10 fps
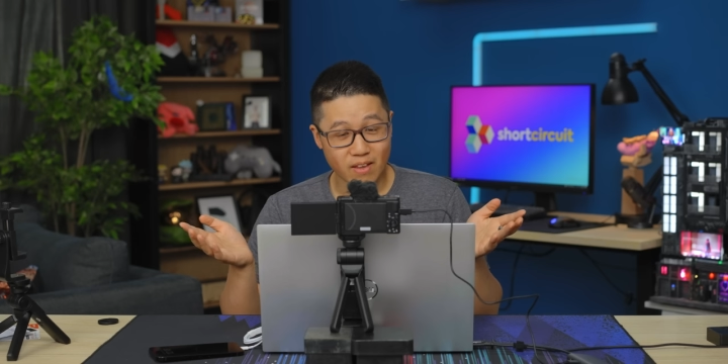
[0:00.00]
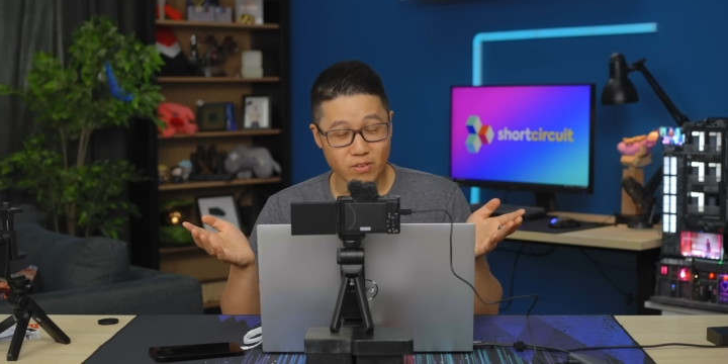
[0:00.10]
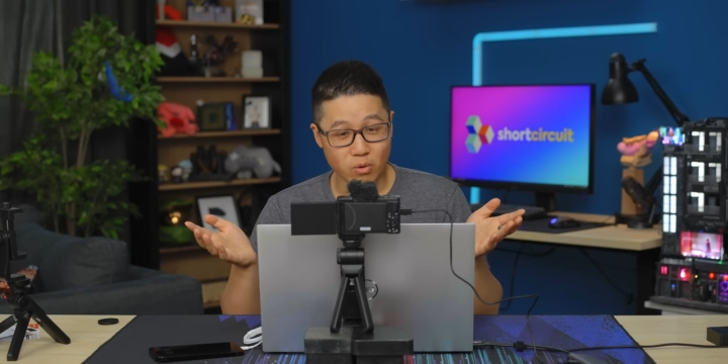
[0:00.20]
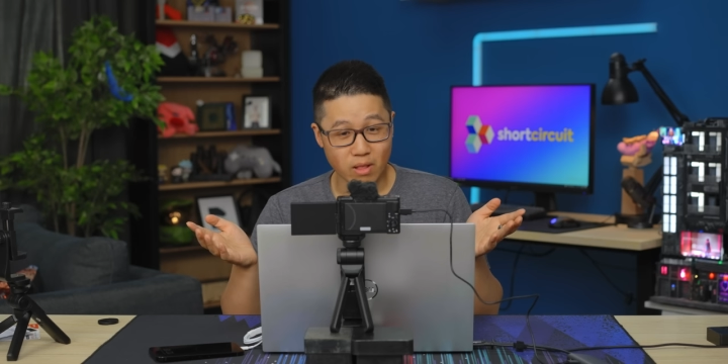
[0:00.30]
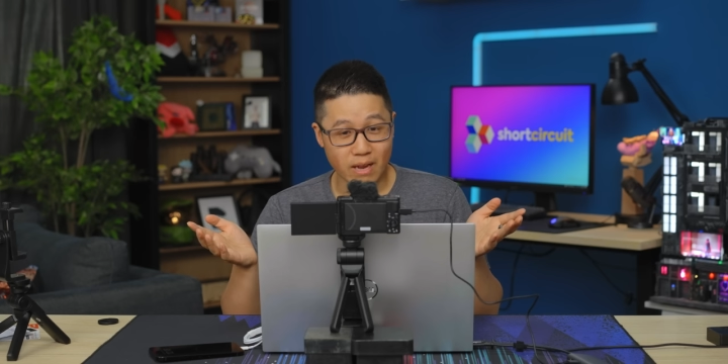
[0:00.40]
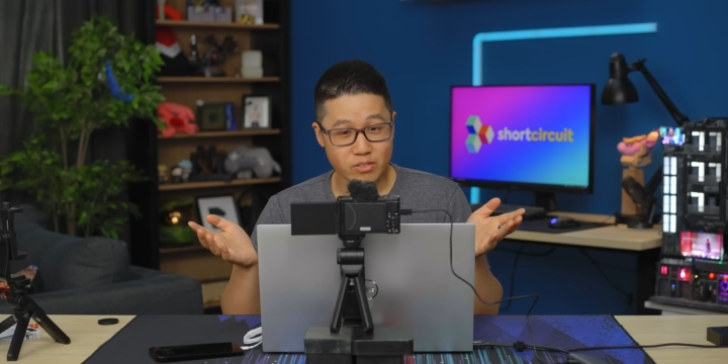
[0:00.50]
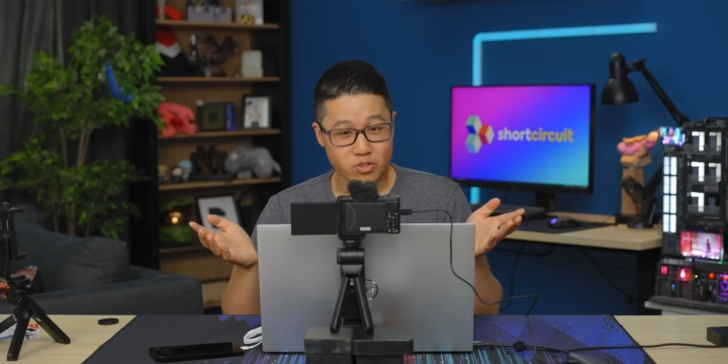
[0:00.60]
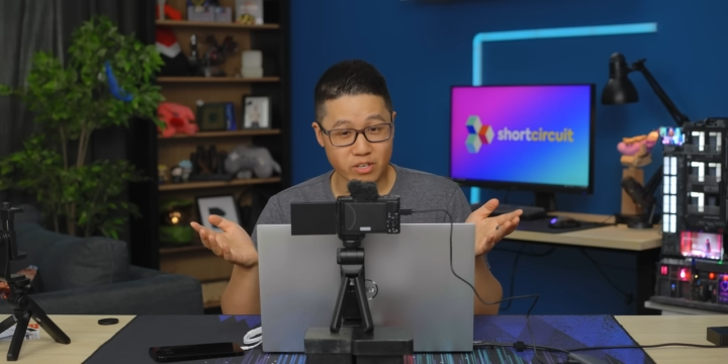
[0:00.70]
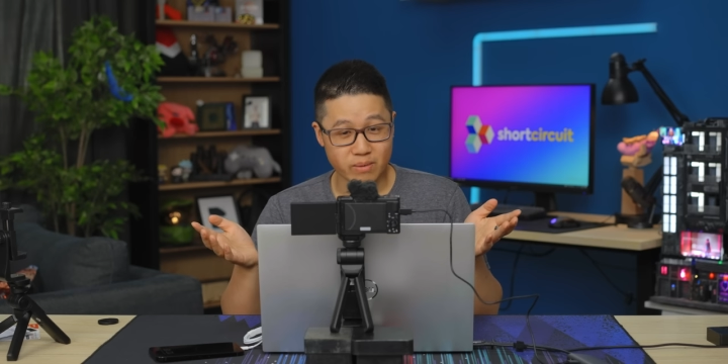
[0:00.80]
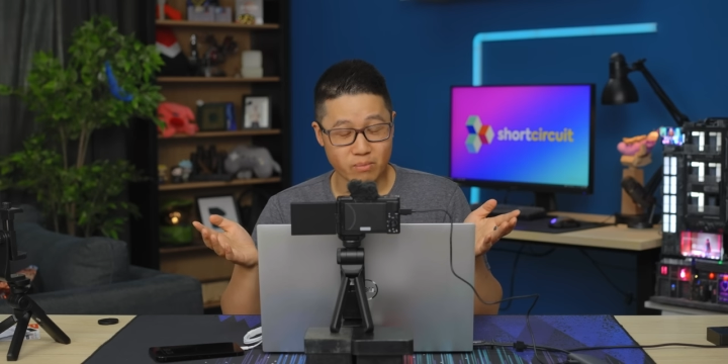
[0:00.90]
If you live
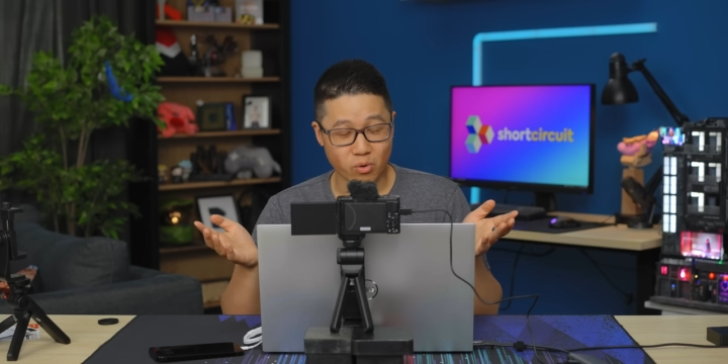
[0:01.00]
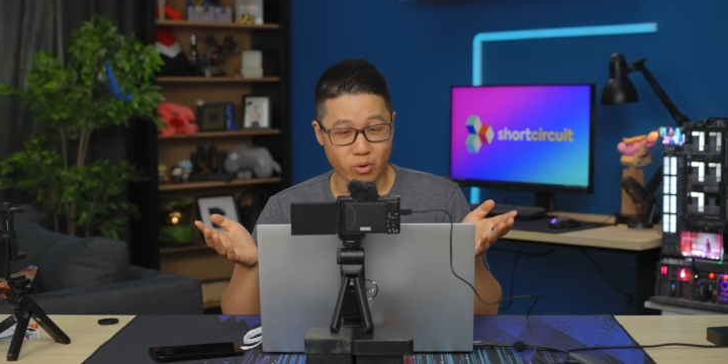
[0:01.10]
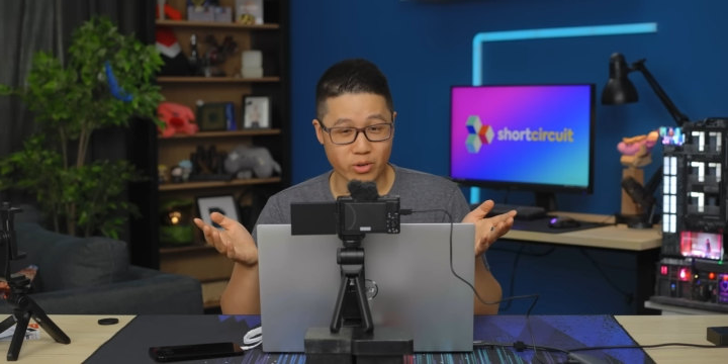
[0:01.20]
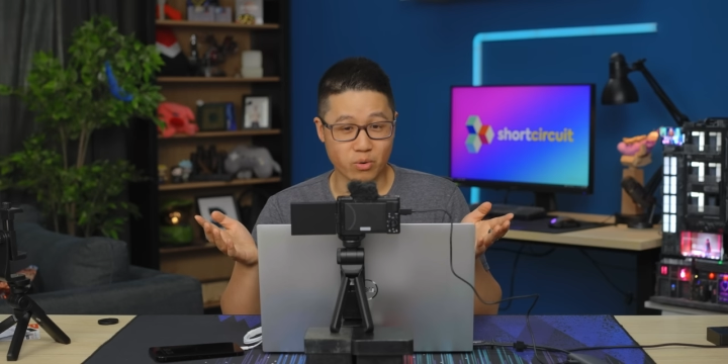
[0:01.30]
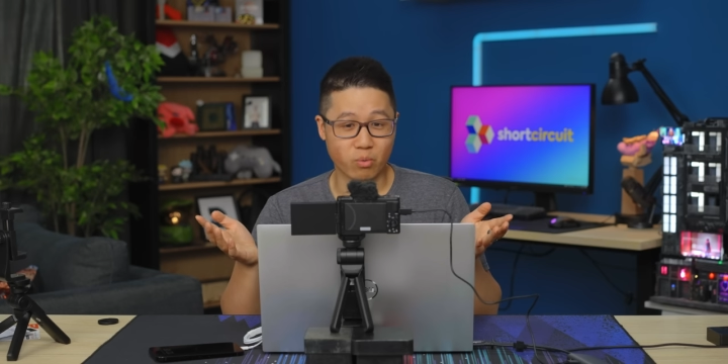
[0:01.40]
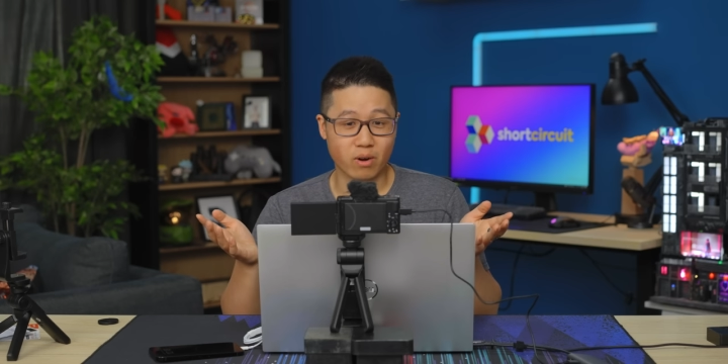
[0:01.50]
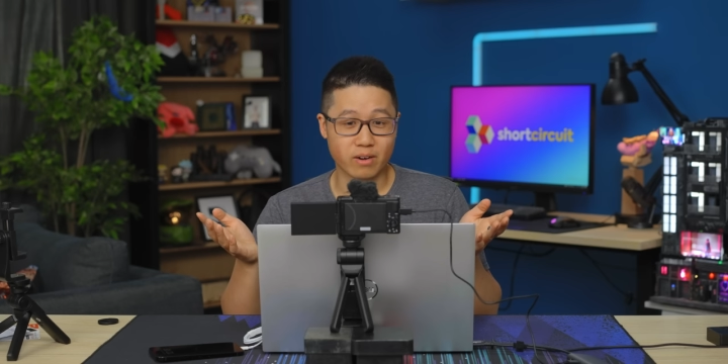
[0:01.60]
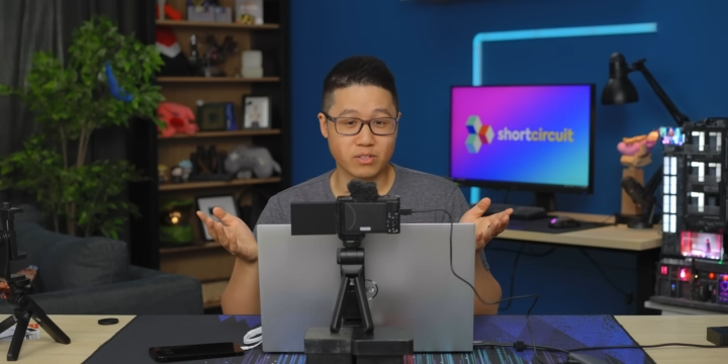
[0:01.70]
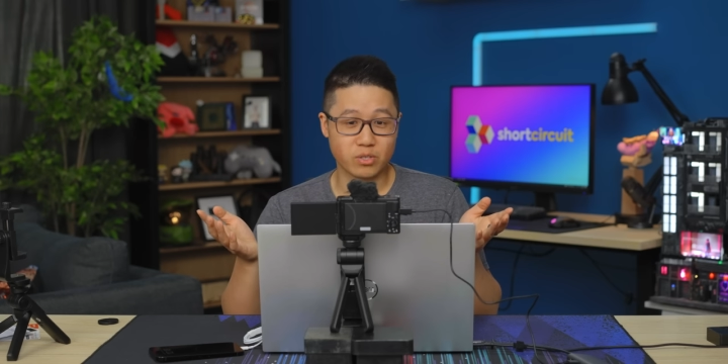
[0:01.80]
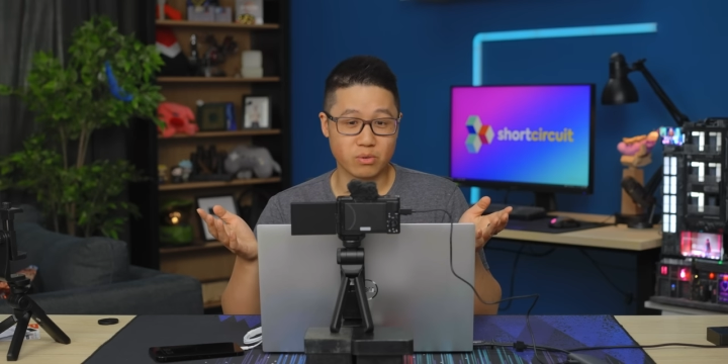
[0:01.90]
stream or you
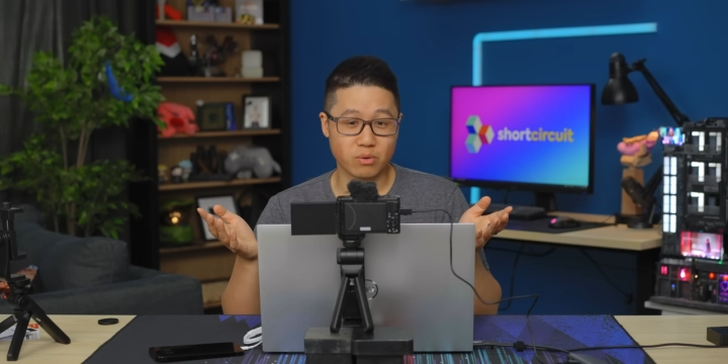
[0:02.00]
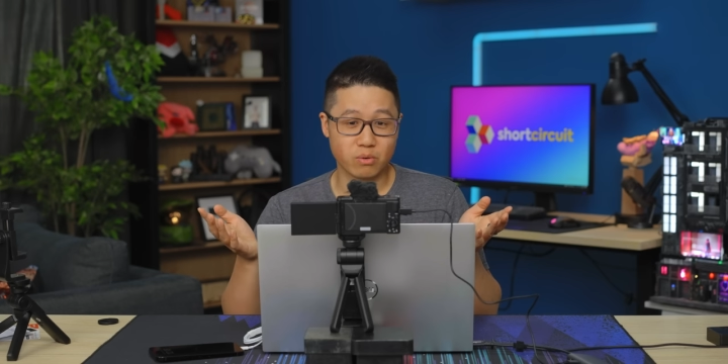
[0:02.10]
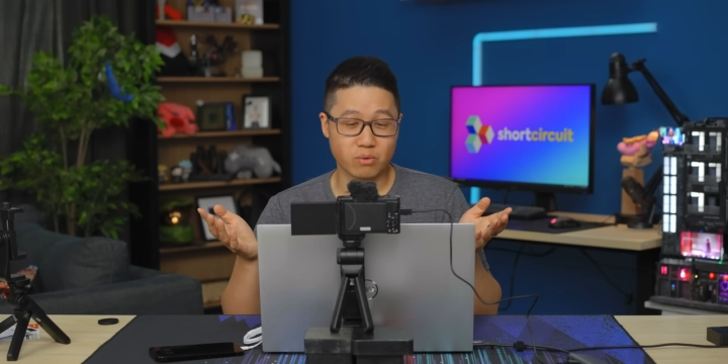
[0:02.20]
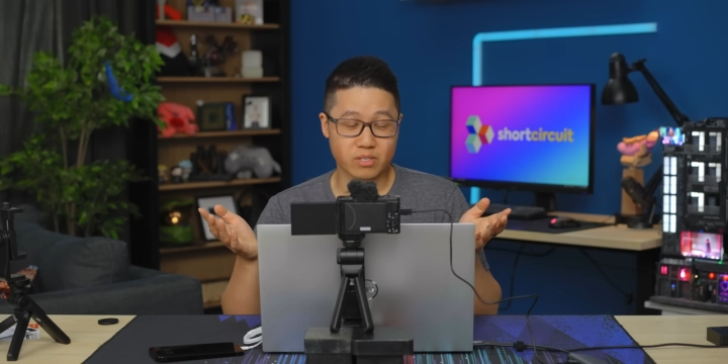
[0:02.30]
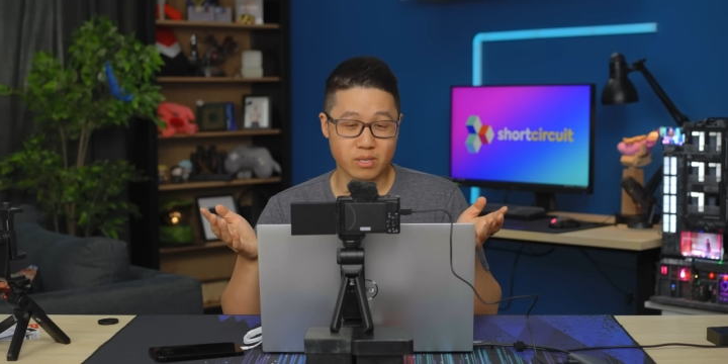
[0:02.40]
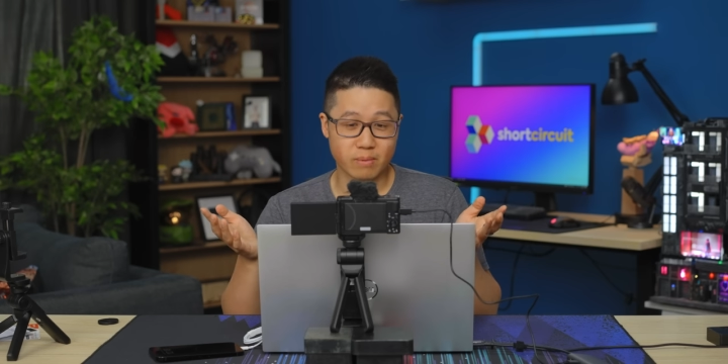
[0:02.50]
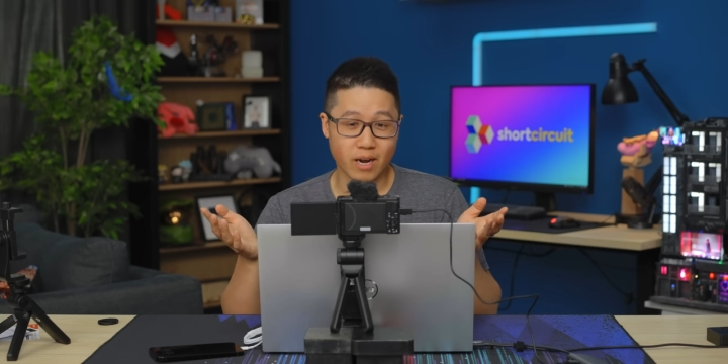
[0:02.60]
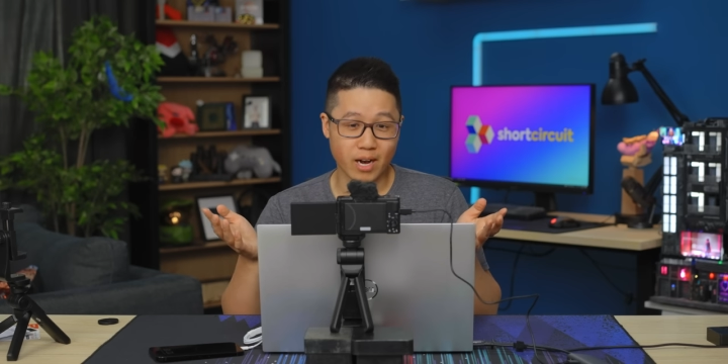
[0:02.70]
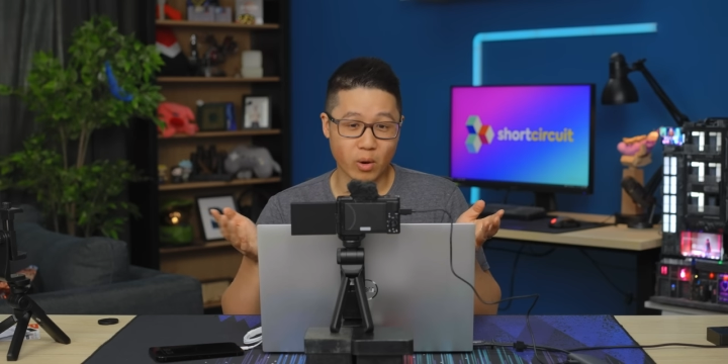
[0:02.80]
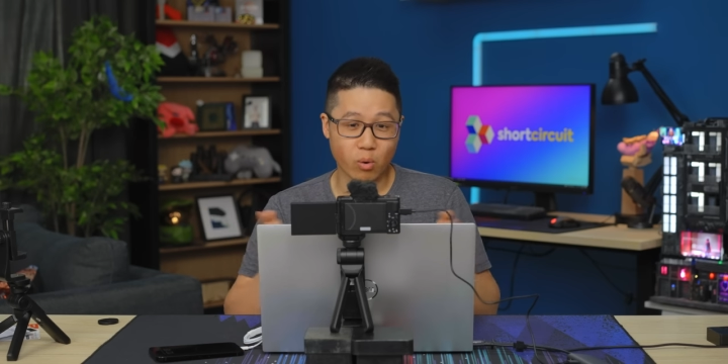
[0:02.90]
wanna do some
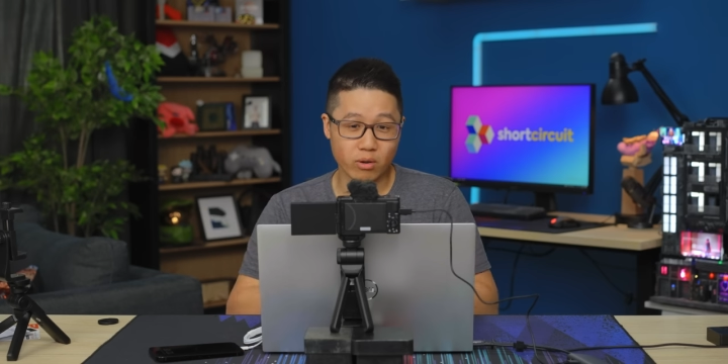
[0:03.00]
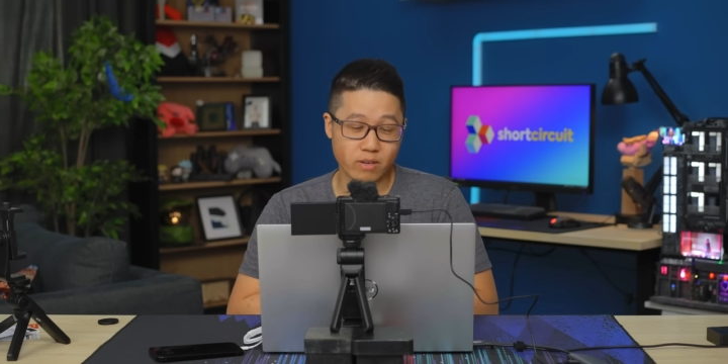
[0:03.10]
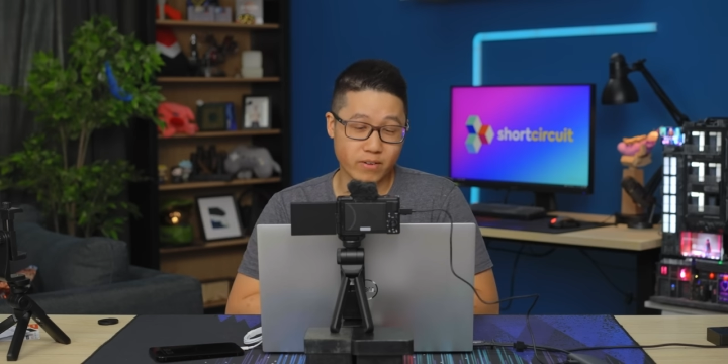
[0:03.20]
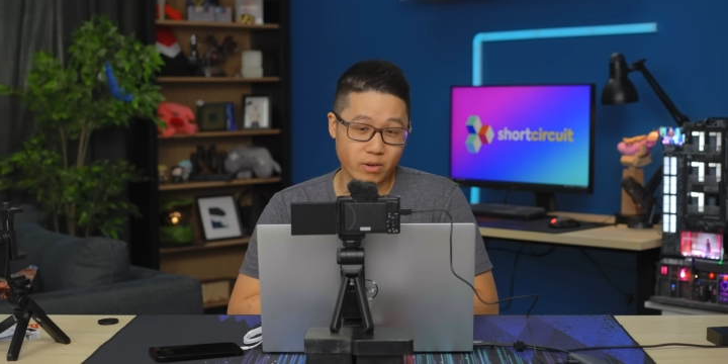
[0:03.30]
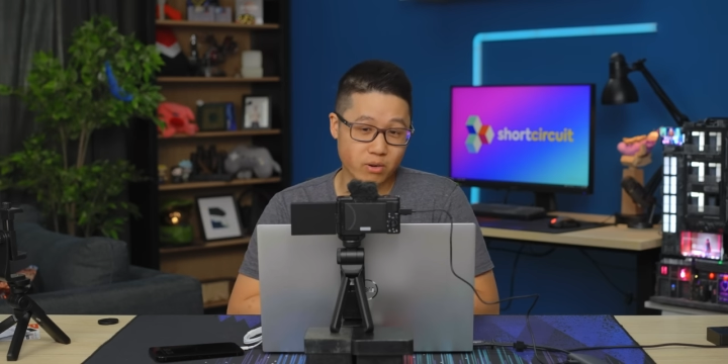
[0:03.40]
higher quality video